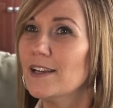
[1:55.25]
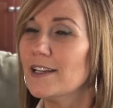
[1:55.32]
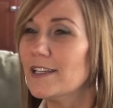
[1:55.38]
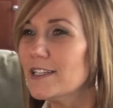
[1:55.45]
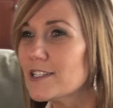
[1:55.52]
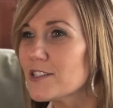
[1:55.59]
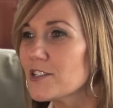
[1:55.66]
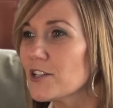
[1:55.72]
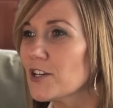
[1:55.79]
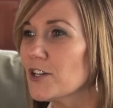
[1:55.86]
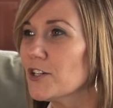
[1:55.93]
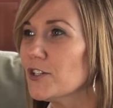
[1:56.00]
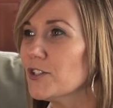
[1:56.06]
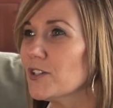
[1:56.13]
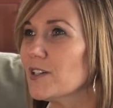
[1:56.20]

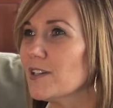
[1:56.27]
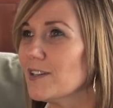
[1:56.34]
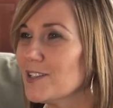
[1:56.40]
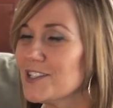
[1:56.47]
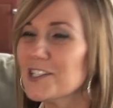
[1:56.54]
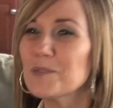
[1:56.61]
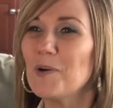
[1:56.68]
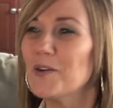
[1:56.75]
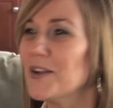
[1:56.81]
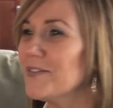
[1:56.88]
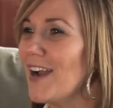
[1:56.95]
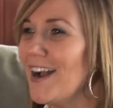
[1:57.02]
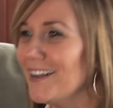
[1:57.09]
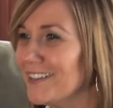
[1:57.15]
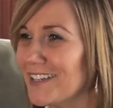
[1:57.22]
Easter, just about every
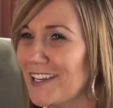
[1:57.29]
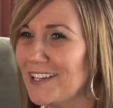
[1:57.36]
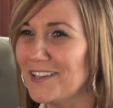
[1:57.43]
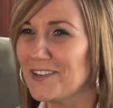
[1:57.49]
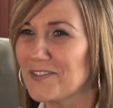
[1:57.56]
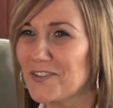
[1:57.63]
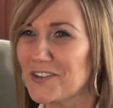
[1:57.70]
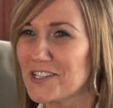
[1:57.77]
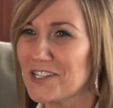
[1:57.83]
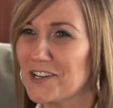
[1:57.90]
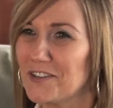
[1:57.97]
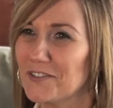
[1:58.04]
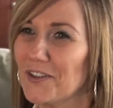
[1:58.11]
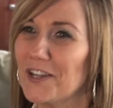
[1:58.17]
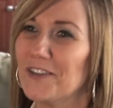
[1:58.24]
holiday in her first year
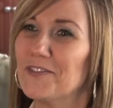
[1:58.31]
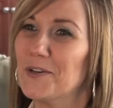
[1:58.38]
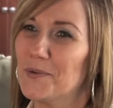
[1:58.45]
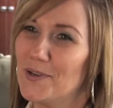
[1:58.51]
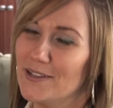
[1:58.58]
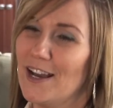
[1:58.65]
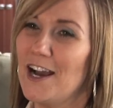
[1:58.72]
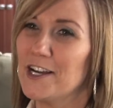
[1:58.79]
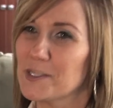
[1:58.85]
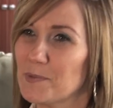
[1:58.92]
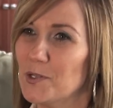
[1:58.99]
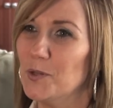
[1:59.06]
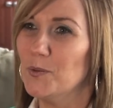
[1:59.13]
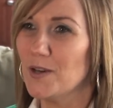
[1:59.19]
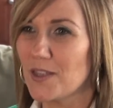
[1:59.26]
of life, we were in the
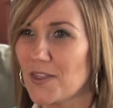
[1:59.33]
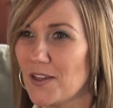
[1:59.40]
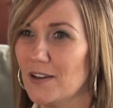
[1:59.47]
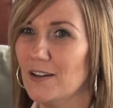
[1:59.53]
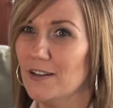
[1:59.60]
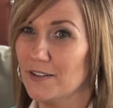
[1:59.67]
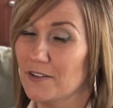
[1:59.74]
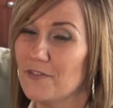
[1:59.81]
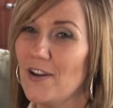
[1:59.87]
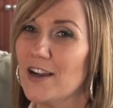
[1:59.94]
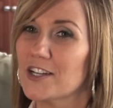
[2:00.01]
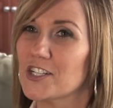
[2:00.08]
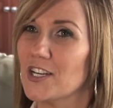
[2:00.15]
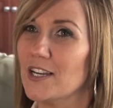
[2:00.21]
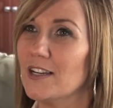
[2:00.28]
hospital with an
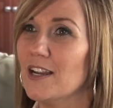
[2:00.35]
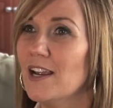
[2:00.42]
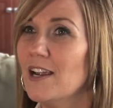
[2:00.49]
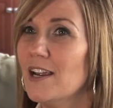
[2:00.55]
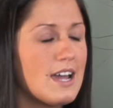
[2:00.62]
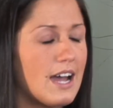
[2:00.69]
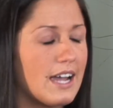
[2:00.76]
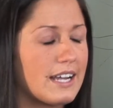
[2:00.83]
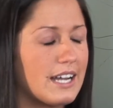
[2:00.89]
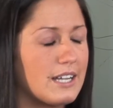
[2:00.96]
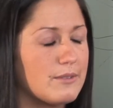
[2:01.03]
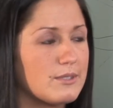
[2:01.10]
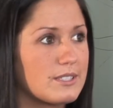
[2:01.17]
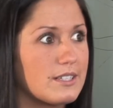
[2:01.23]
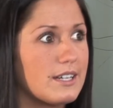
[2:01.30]
infection. I kind
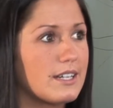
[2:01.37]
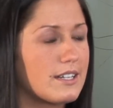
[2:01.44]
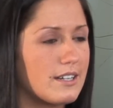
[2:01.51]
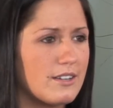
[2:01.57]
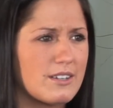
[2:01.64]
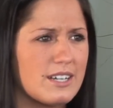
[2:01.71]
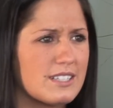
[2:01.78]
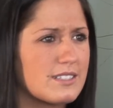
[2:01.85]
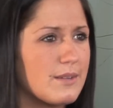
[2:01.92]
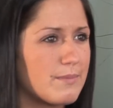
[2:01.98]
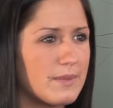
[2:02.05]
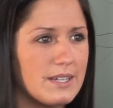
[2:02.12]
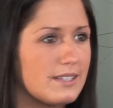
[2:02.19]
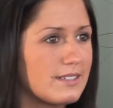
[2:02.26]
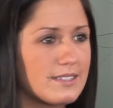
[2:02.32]
of was like, okay,
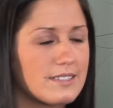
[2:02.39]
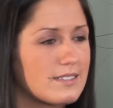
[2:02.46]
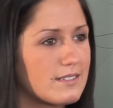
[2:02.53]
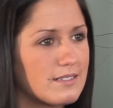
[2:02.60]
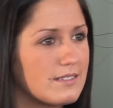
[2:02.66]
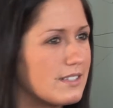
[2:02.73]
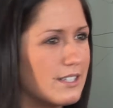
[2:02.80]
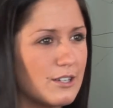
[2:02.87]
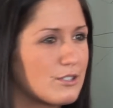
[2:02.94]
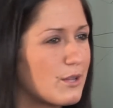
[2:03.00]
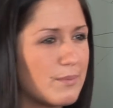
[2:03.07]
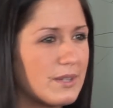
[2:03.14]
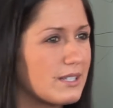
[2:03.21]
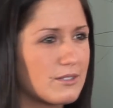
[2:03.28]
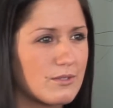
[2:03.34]
something's
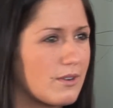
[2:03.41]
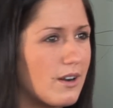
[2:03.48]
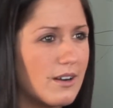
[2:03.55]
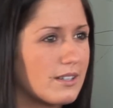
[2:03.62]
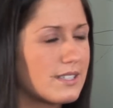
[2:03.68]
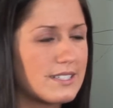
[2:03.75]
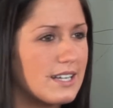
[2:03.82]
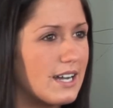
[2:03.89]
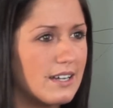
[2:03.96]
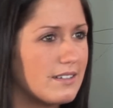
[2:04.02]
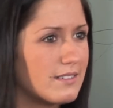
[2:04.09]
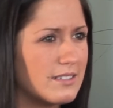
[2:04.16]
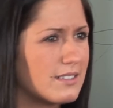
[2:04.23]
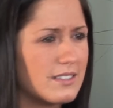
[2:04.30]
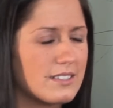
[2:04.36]
wrong.
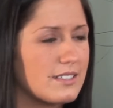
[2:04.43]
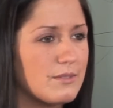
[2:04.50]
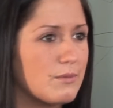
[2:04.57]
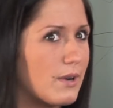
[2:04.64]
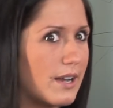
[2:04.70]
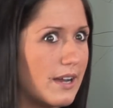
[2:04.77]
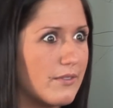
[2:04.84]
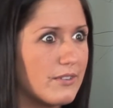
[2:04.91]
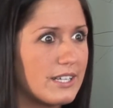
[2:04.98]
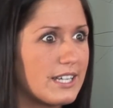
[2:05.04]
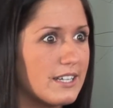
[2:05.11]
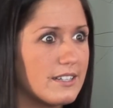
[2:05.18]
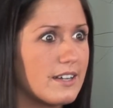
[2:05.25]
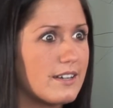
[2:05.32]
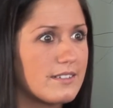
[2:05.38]
This isn't what every
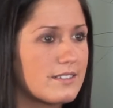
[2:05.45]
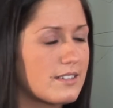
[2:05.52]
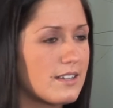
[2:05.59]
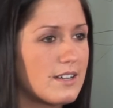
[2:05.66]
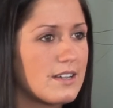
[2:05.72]
kid does.